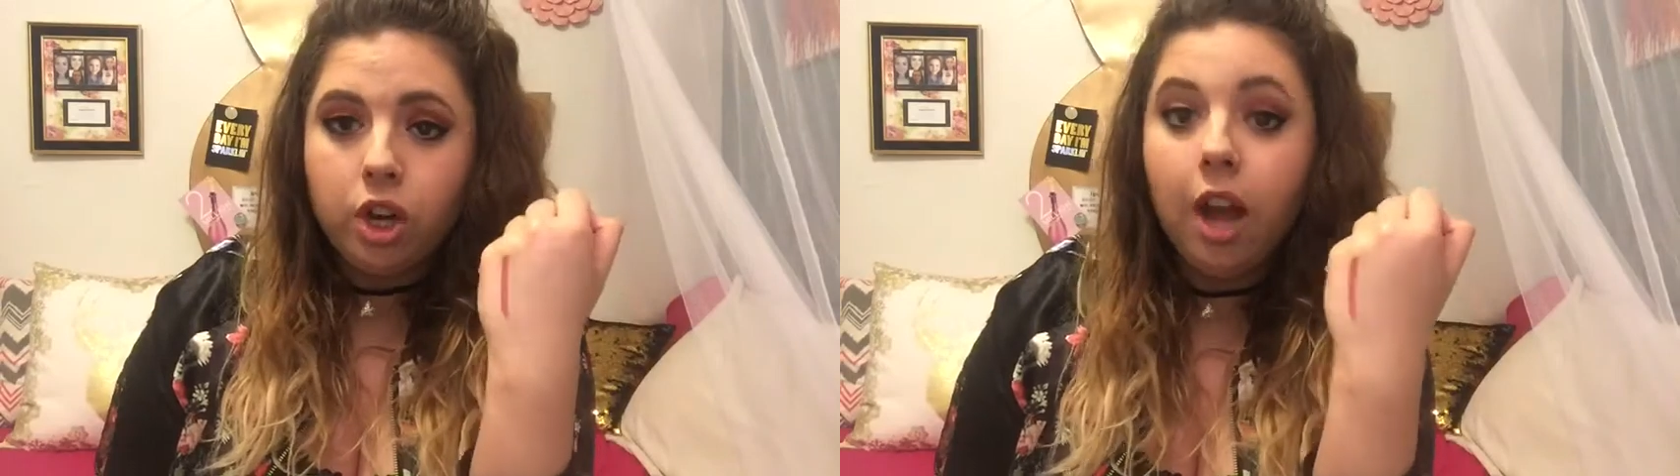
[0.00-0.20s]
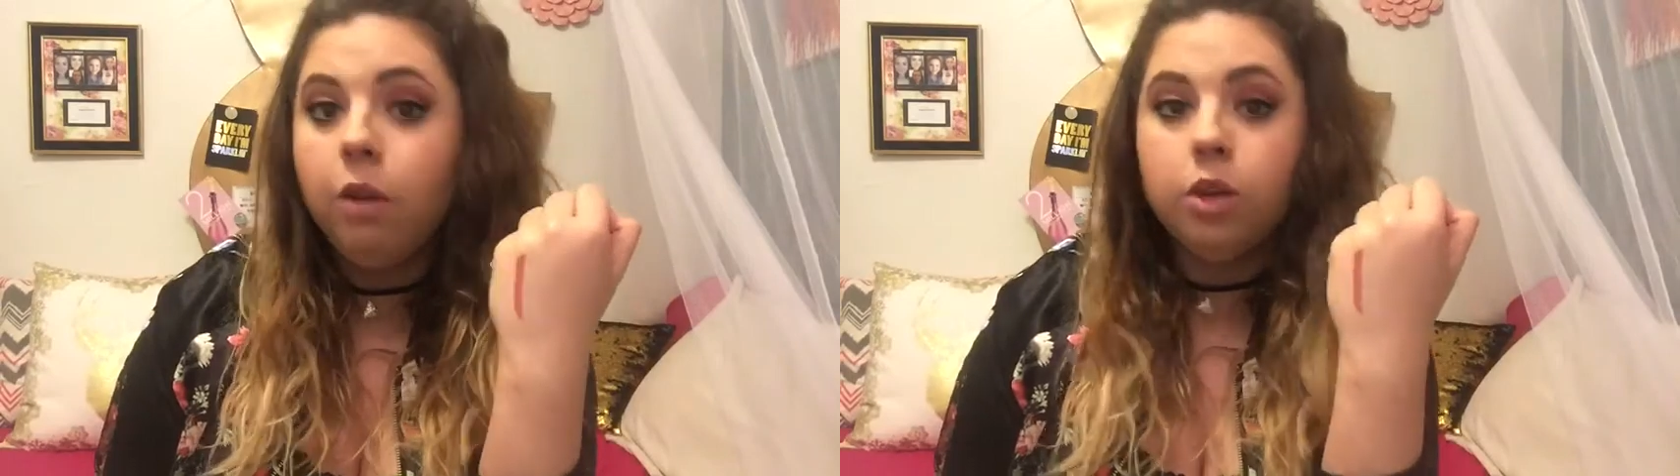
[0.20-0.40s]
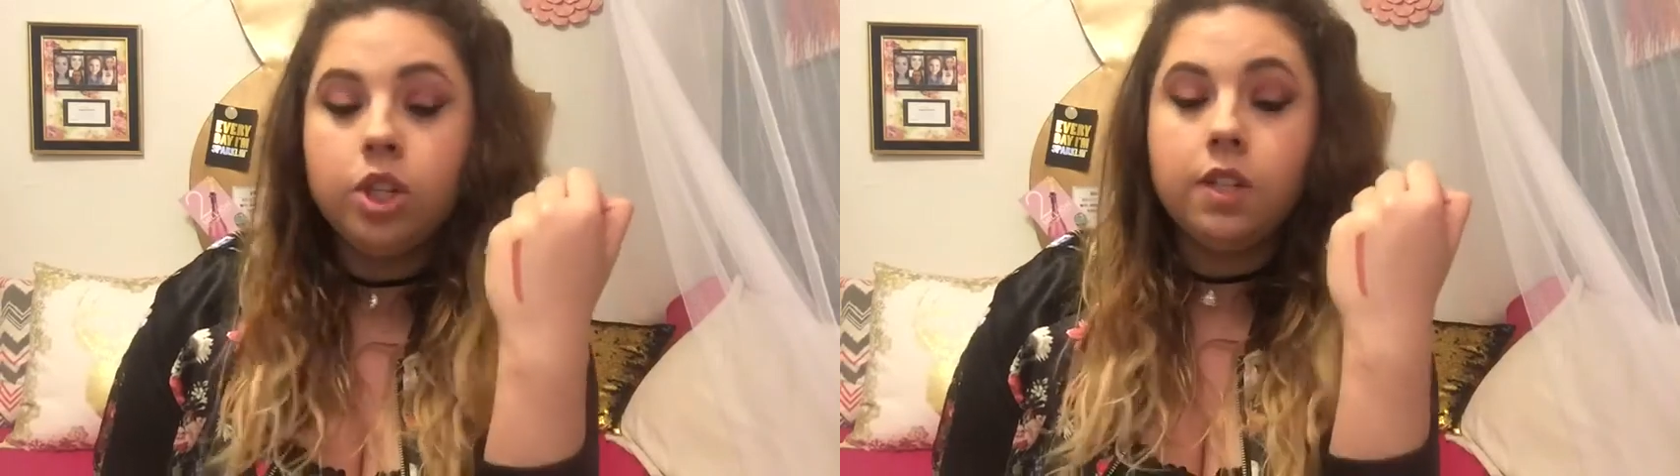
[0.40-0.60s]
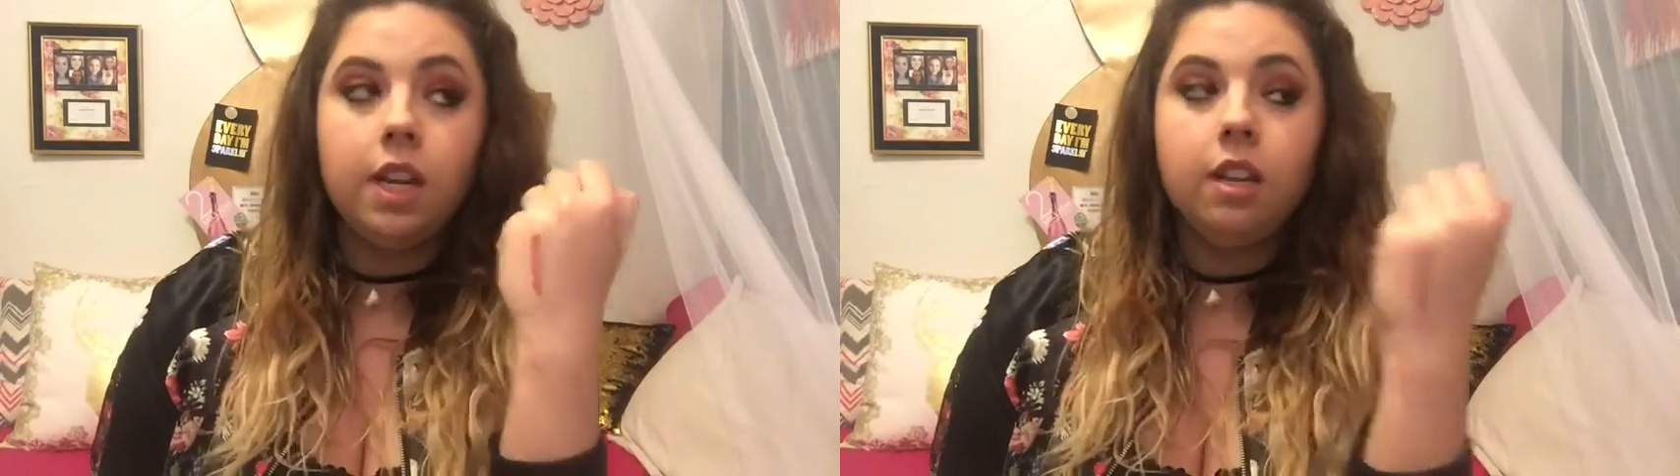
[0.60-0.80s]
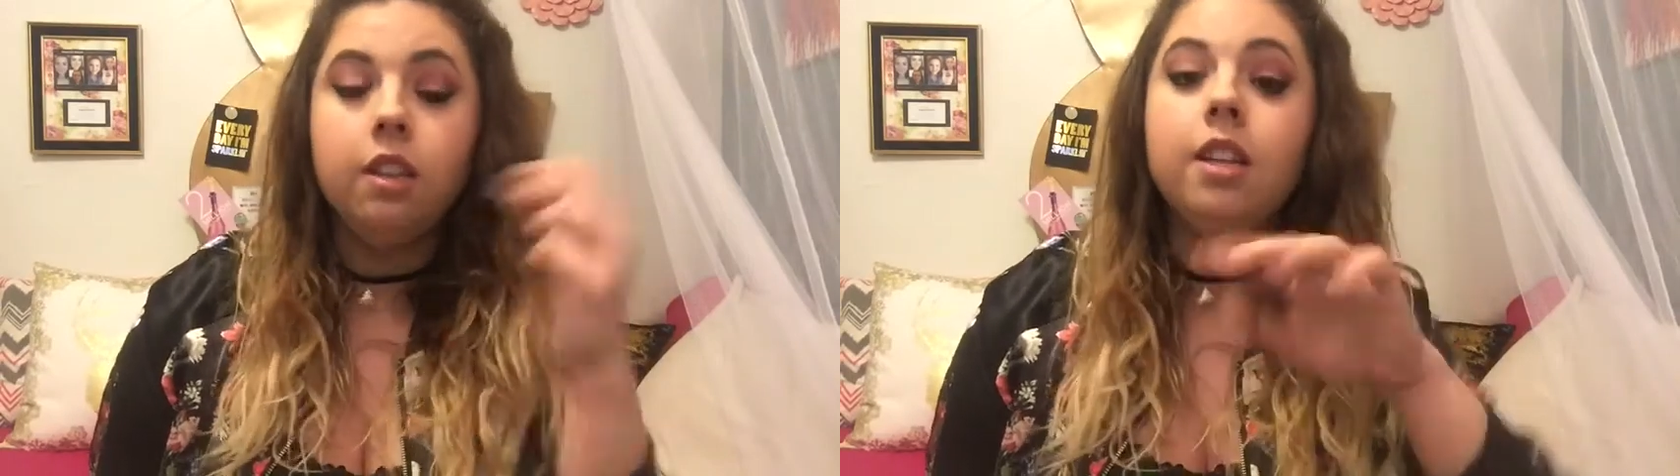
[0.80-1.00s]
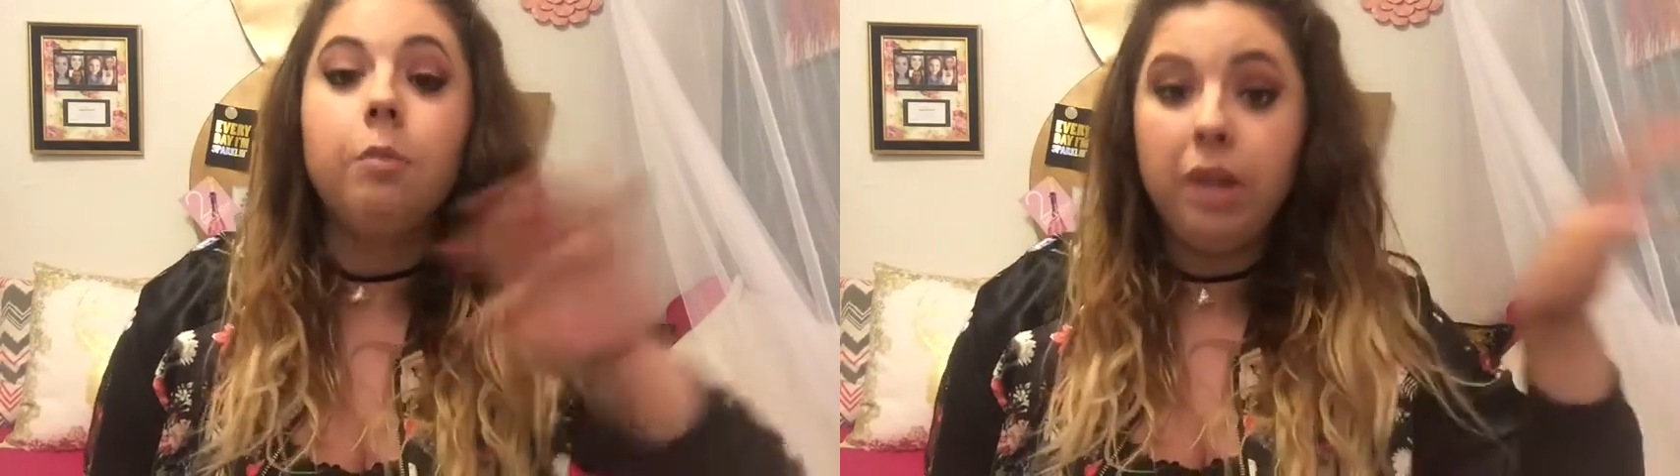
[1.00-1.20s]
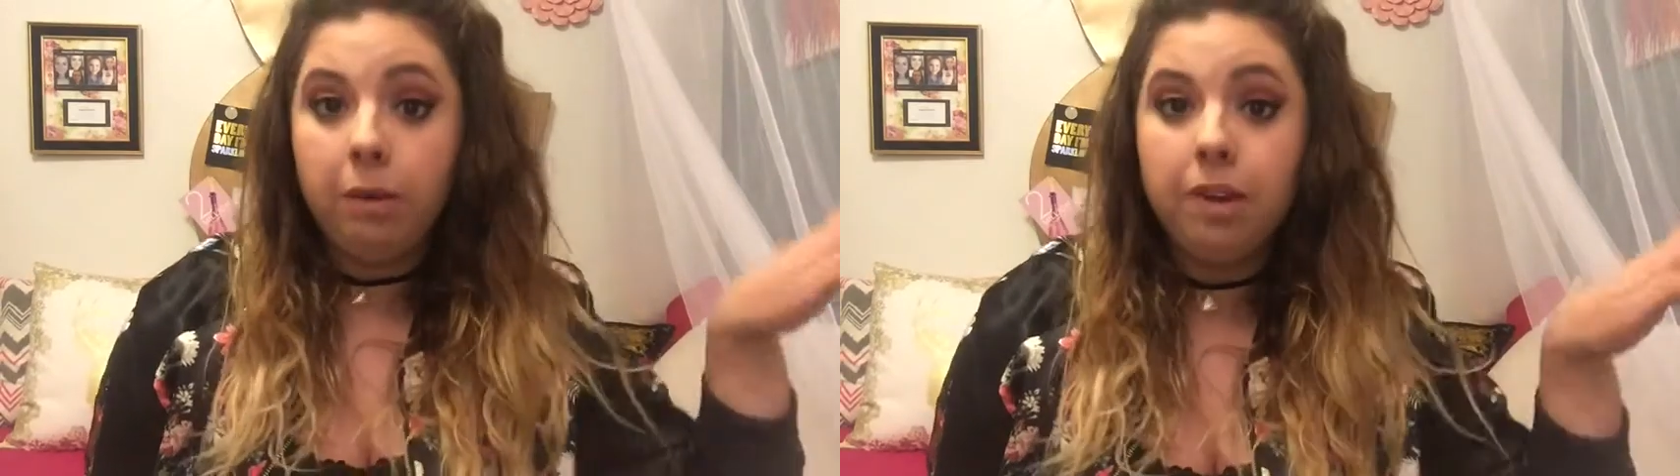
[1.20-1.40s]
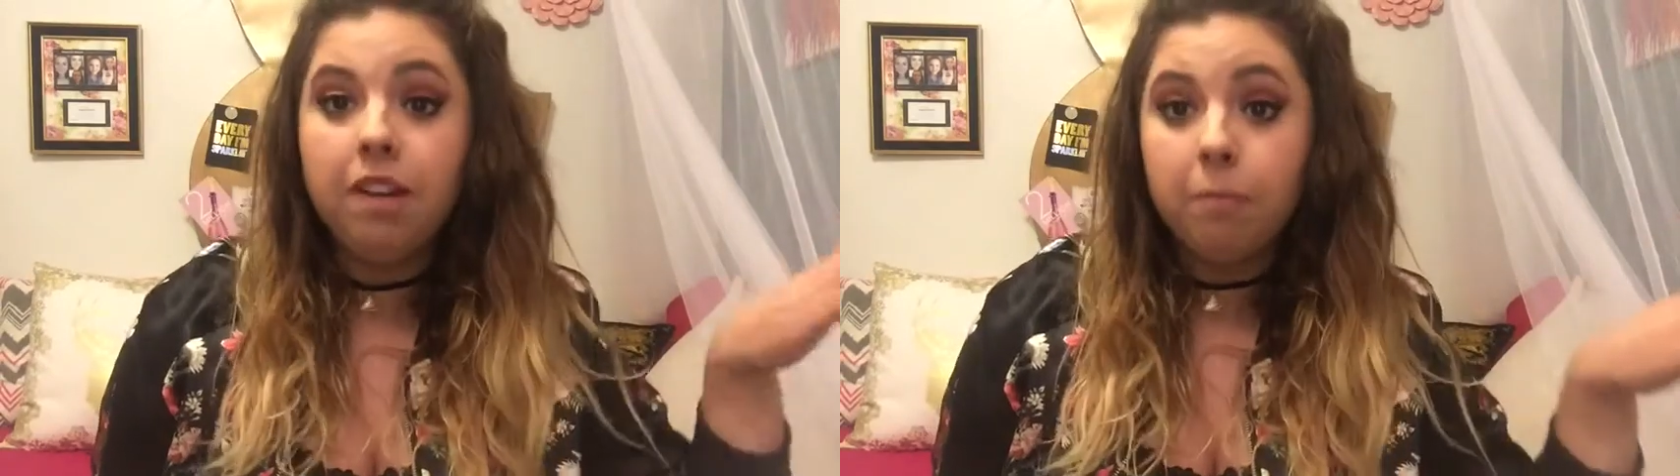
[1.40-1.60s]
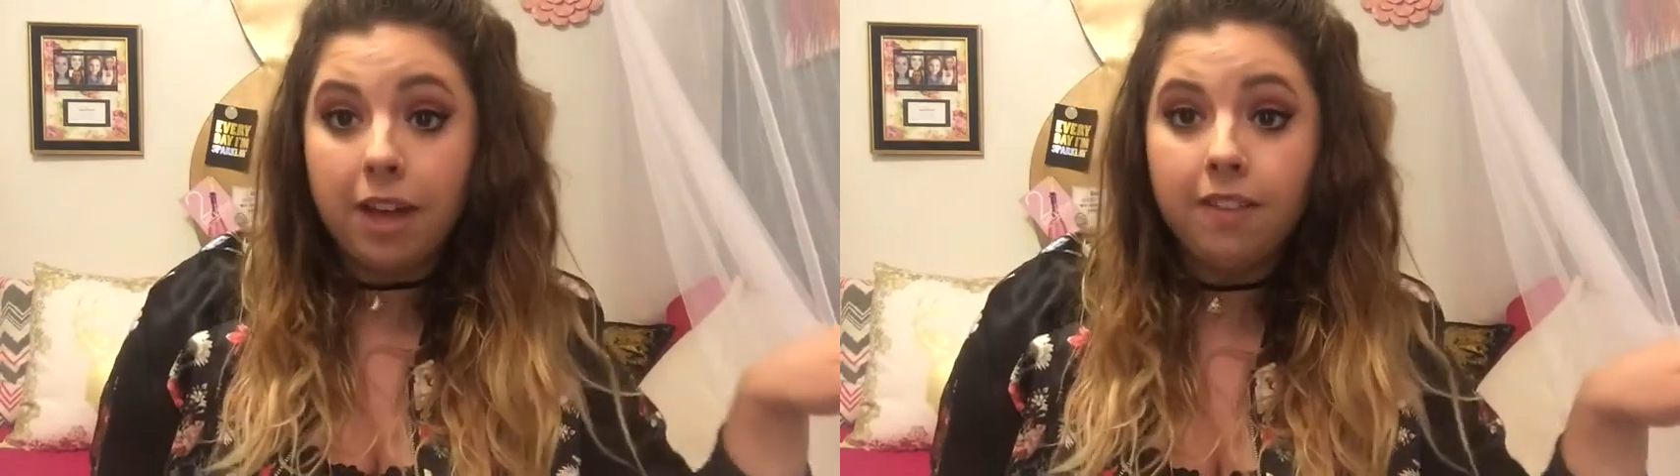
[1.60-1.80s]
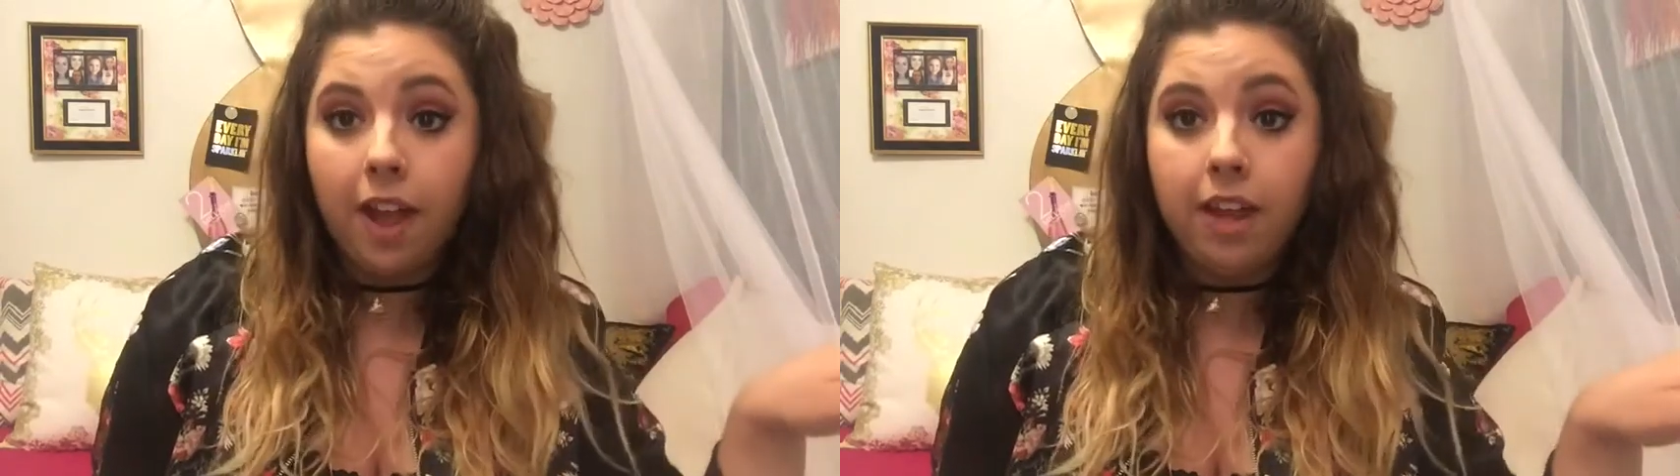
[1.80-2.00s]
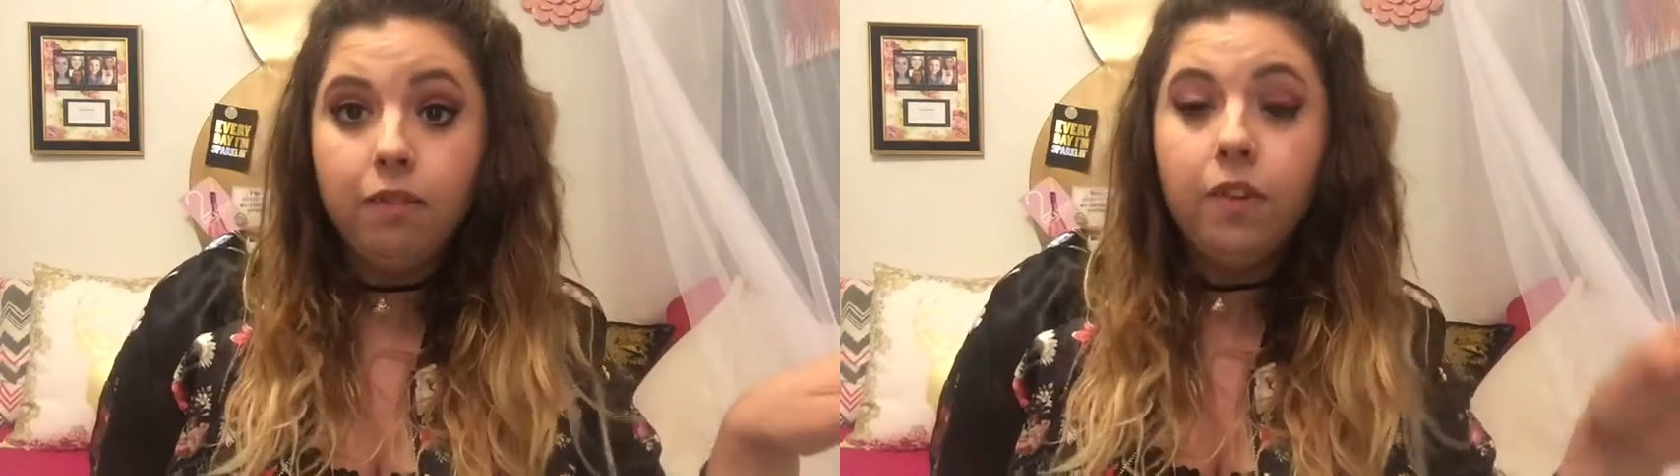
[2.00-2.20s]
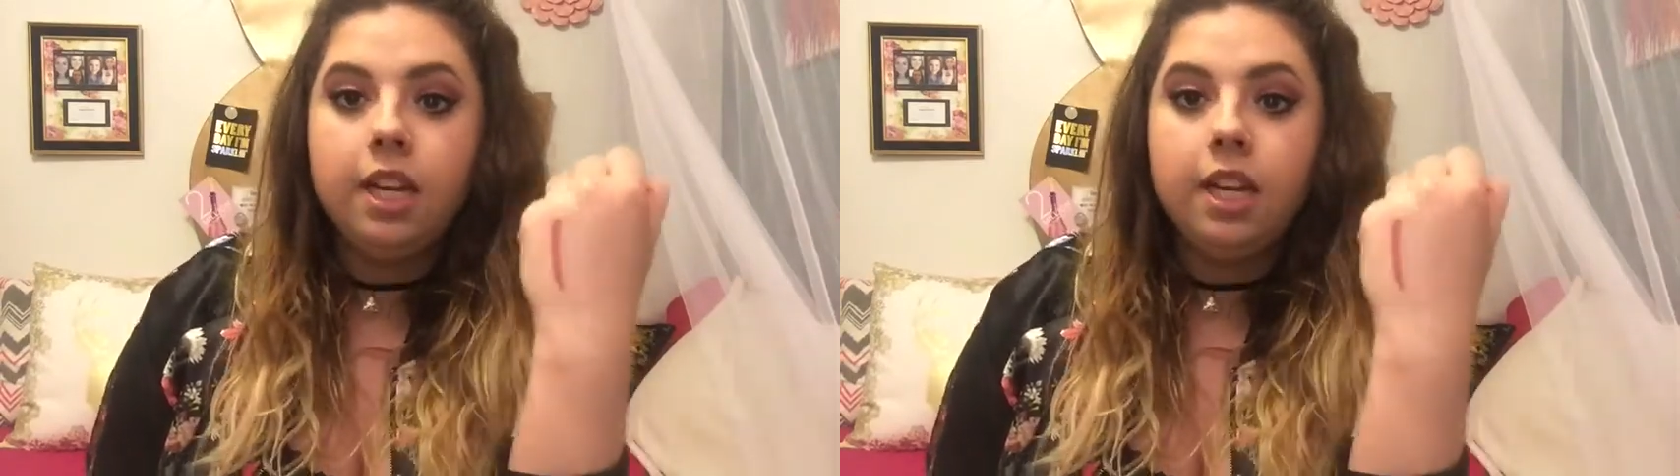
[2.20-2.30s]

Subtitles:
try, which is like the epitome of my life.